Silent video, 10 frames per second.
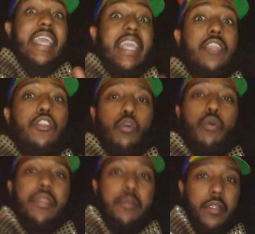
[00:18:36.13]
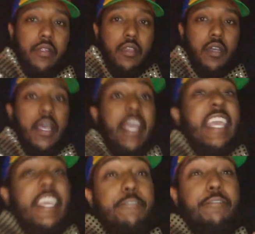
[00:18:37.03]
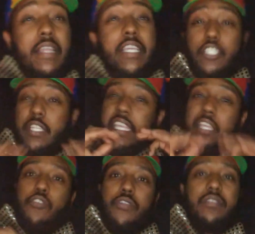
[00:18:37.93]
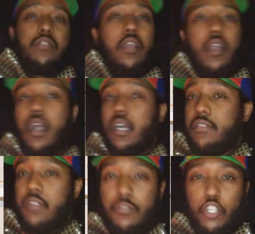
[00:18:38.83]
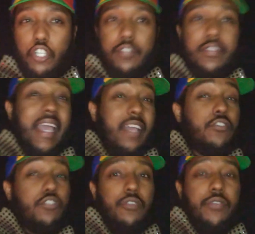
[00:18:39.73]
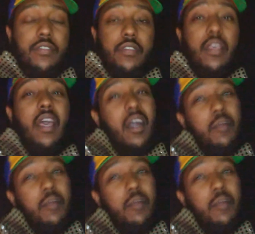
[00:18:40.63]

In North America, inflation increases the cost of goods and services